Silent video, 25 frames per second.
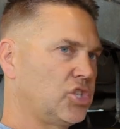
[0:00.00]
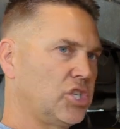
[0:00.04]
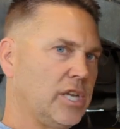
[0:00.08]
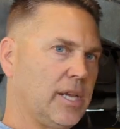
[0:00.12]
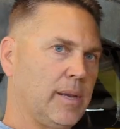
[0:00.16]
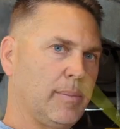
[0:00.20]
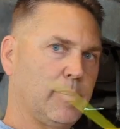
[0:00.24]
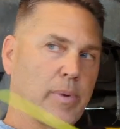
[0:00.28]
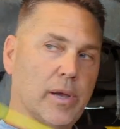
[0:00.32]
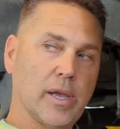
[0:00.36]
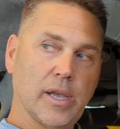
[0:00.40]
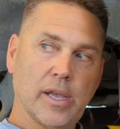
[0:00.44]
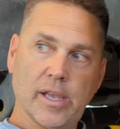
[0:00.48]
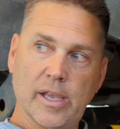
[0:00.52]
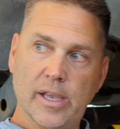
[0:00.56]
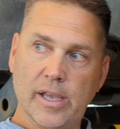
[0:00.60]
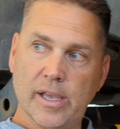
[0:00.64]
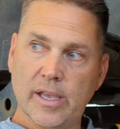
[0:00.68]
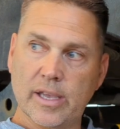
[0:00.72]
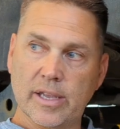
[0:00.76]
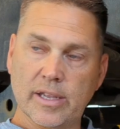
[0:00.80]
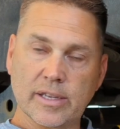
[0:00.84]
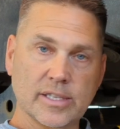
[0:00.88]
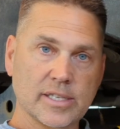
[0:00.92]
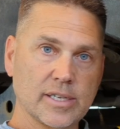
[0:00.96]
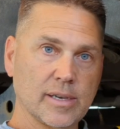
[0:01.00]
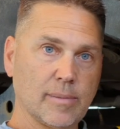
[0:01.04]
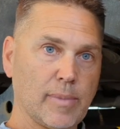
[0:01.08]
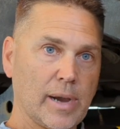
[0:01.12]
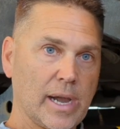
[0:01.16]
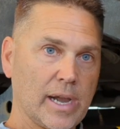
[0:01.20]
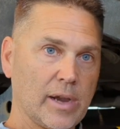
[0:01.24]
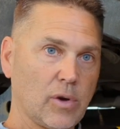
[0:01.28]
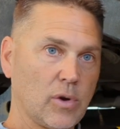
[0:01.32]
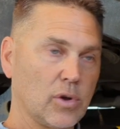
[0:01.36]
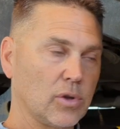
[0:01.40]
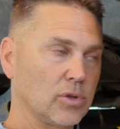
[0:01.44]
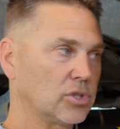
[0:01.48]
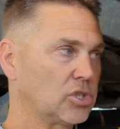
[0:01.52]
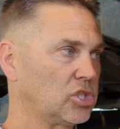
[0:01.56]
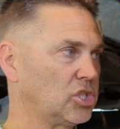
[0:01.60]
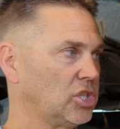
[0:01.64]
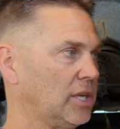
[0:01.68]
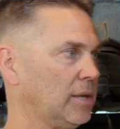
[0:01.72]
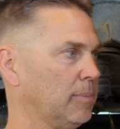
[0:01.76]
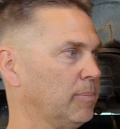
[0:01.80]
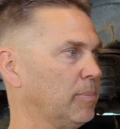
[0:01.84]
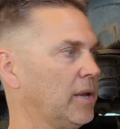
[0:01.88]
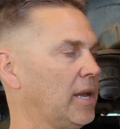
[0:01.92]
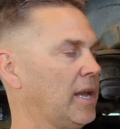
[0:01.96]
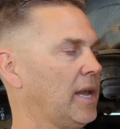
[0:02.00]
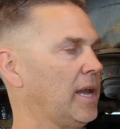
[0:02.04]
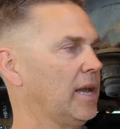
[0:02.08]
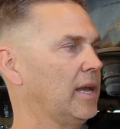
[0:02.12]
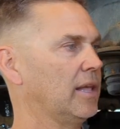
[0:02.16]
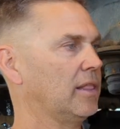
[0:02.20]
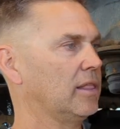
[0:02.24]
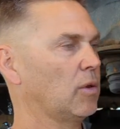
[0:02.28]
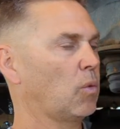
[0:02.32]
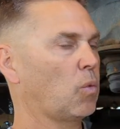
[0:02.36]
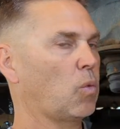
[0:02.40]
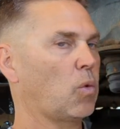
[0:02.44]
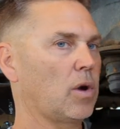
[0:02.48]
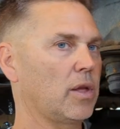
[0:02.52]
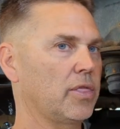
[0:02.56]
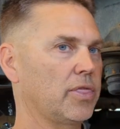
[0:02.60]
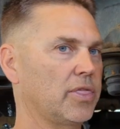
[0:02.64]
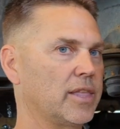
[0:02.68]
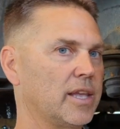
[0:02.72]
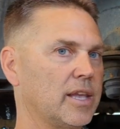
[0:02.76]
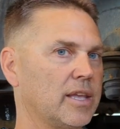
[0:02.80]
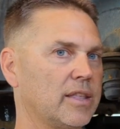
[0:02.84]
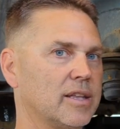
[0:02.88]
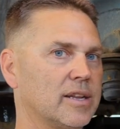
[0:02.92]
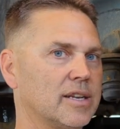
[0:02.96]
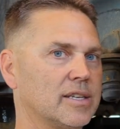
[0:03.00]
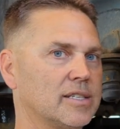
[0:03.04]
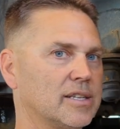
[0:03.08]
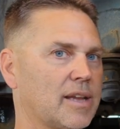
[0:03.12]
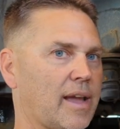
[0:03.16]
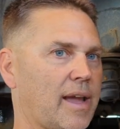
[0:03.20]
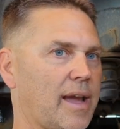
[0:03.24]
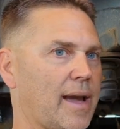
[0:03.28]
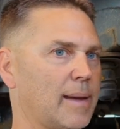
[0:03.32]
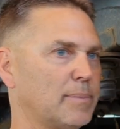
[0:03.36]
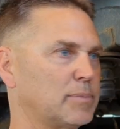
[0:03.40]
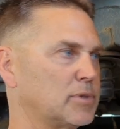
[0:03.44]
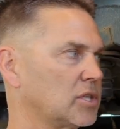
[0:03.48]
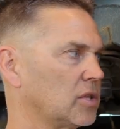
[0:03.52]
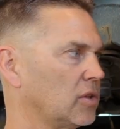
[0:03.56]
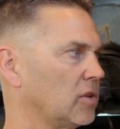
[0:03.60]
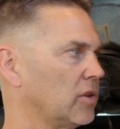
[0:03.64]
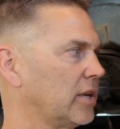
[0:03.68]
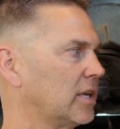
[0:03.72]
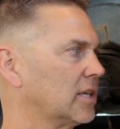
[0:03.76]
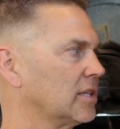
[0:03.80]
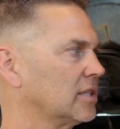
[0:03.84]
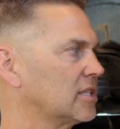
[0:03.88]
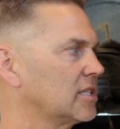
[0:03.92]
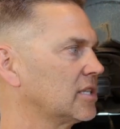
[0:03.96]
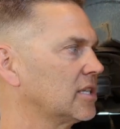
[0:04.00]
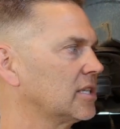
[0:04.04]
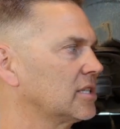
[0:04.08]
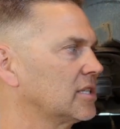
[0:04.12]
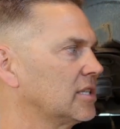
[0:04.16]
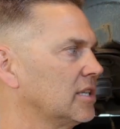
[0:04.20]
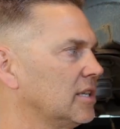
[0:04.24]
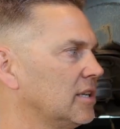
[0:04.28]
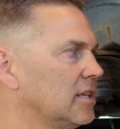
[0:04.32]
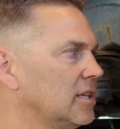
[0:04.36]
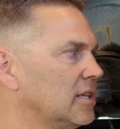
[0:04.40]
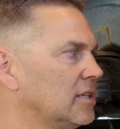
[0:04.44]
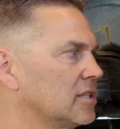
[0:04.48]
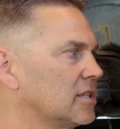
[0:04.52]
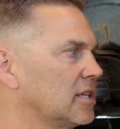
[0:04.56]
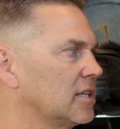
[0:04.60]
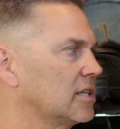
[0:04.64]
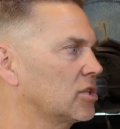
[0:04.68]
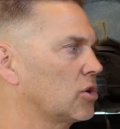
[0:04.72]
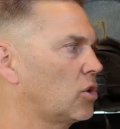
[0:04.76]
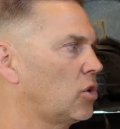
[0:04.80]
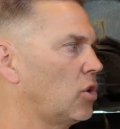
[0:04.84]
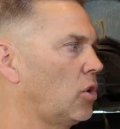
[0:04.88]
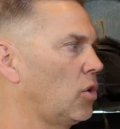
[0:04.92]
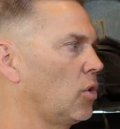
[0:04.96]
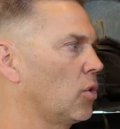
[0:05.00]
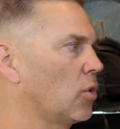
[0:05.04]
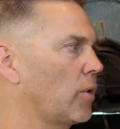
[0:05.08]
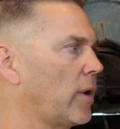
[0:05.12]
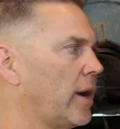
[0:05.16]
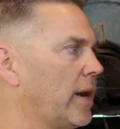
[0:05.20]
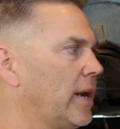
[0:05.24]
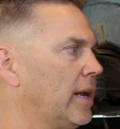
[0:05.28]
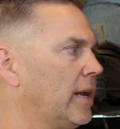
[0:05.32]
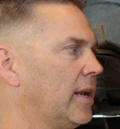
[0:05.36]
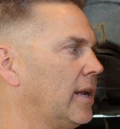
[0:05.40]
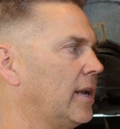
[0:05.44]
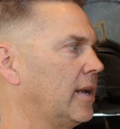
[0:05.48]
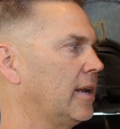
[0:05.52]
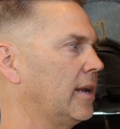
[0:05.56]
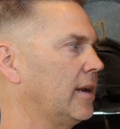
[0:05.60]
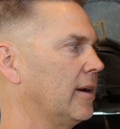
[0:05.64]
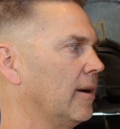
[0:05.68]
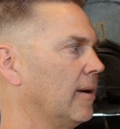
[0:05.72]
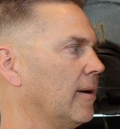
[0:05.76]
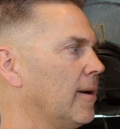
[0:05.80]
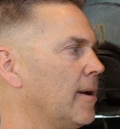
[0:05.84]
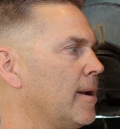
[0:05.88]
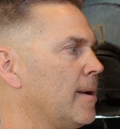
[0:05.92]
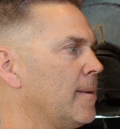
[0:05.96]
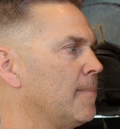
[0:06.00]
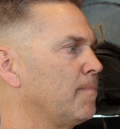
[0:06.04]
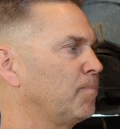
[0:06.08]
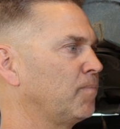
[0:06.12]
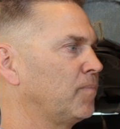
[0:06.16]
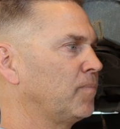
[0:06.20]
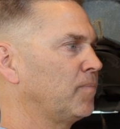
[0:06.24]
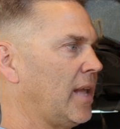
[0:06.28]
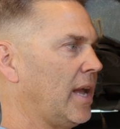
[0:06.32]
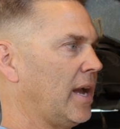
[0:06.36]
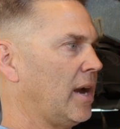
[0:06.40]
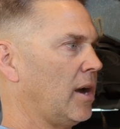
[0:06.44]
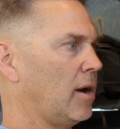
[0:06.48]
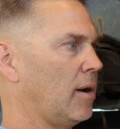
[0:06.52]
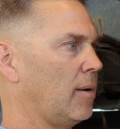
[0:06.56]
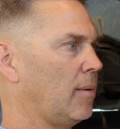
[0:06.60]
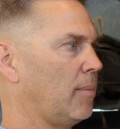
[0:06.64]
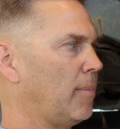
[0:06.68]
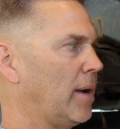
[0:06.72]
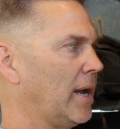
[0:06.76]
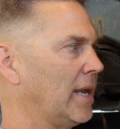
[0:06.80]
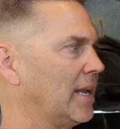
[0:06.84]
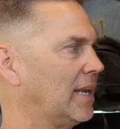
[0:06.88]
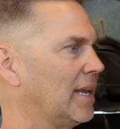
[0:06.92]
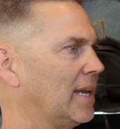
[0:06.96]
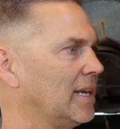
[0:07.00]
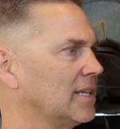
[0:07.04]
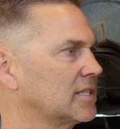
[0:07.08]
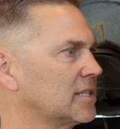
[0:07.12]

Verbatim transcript: this Jeep to my old Jeep. And the one thing that is absolutely consistent is this hole right here. Now, my